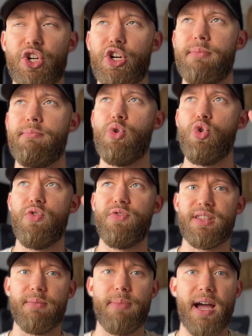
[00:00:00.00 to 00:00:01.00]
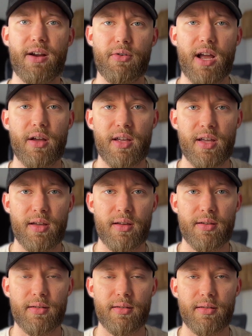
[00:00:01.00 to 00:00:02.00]
are gonna move in the background.
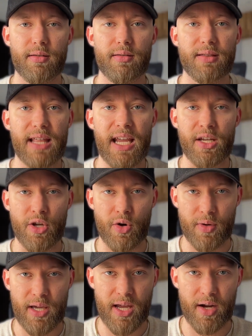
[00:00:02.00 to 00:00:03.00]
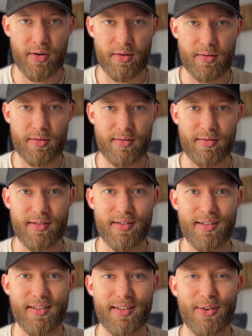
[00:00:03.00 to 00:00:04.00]
They don't care,
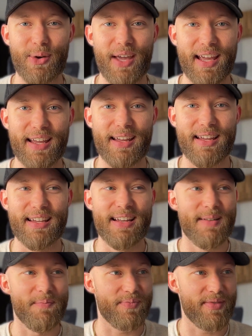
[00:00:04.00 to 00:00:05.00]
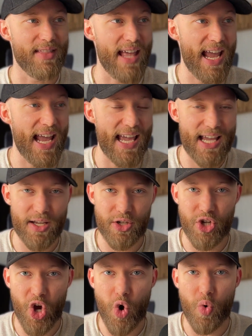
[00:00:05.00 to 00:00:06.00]
okay? They
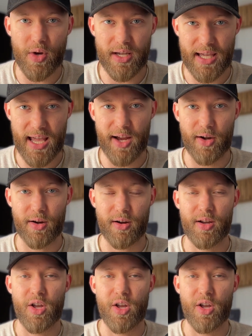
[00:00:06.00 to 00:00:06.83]
don't care.